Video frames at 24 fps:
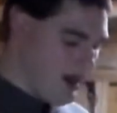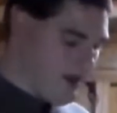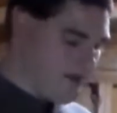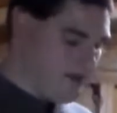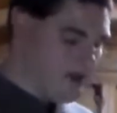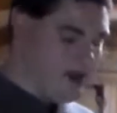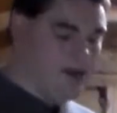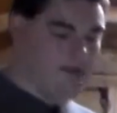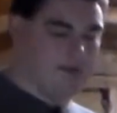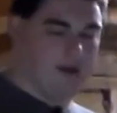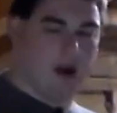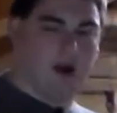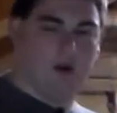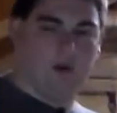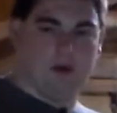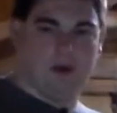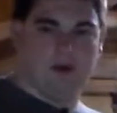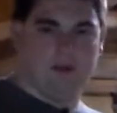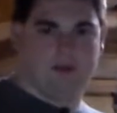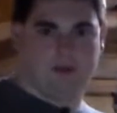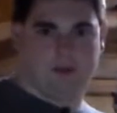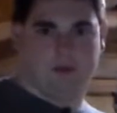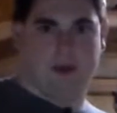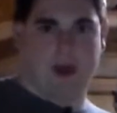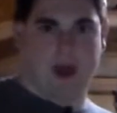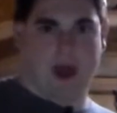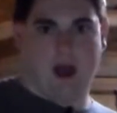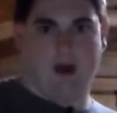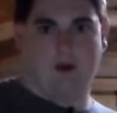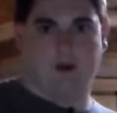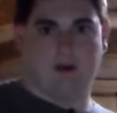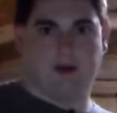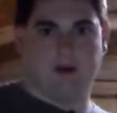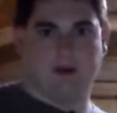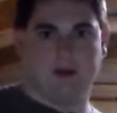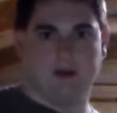And then I've got one for
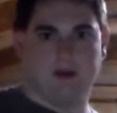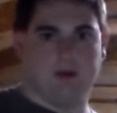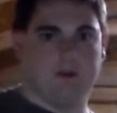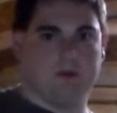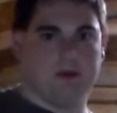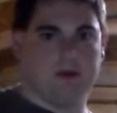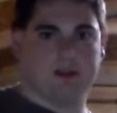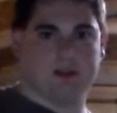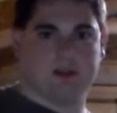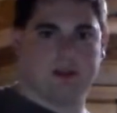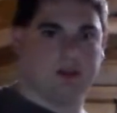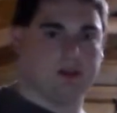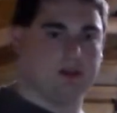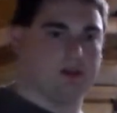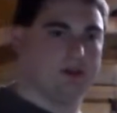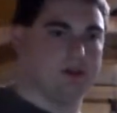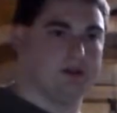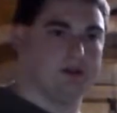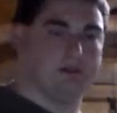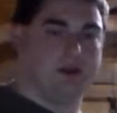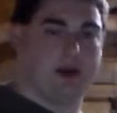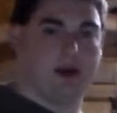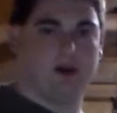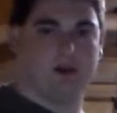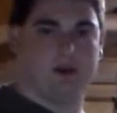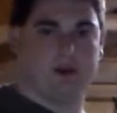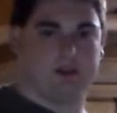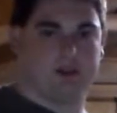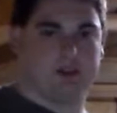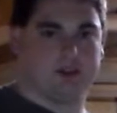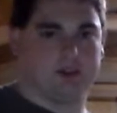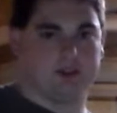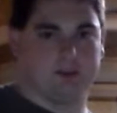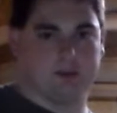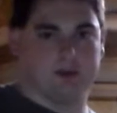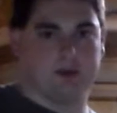power, and which includes
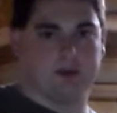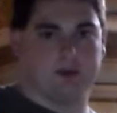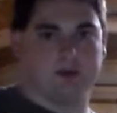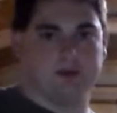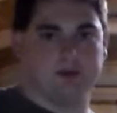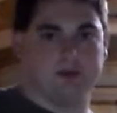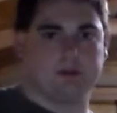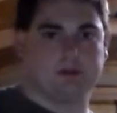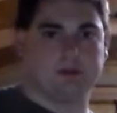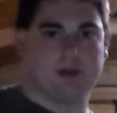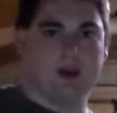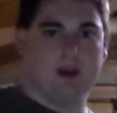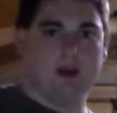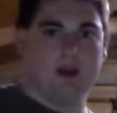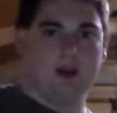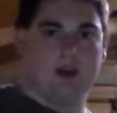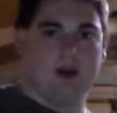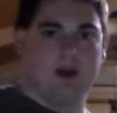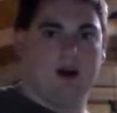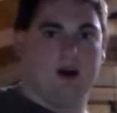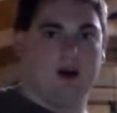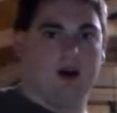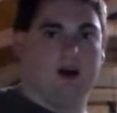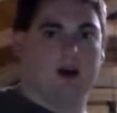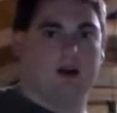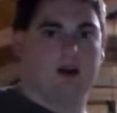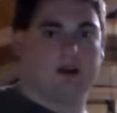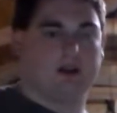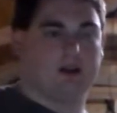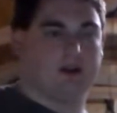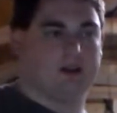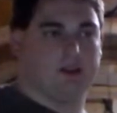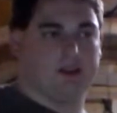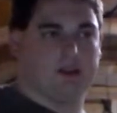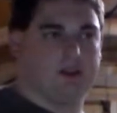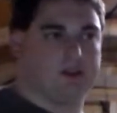power distributors,
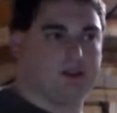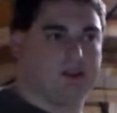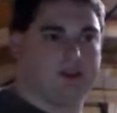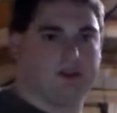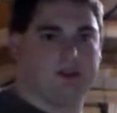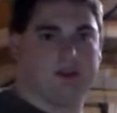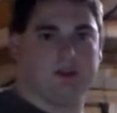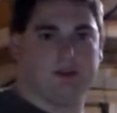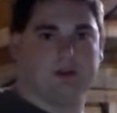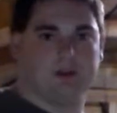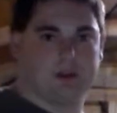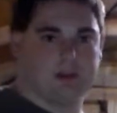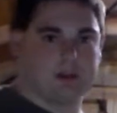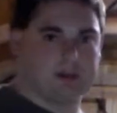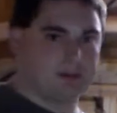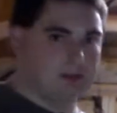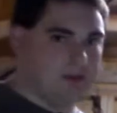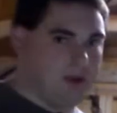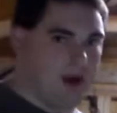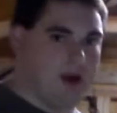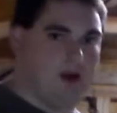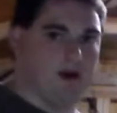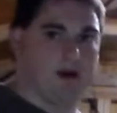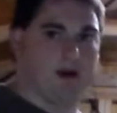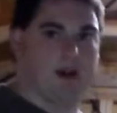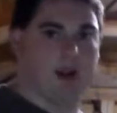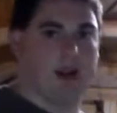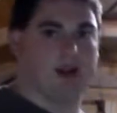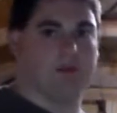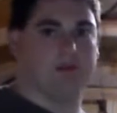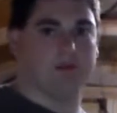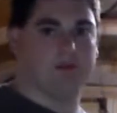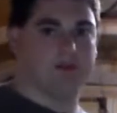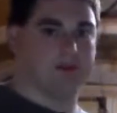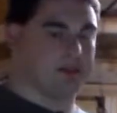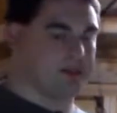conditioners, power
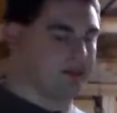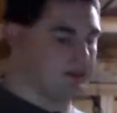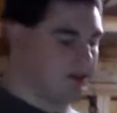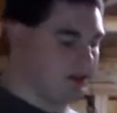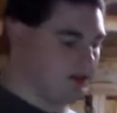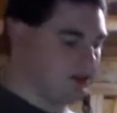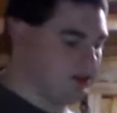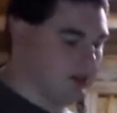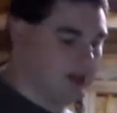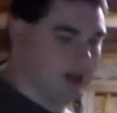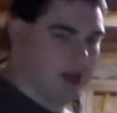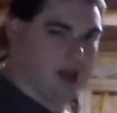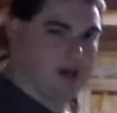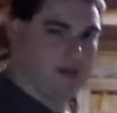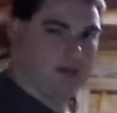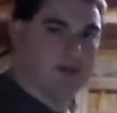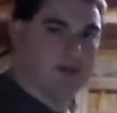cables, extension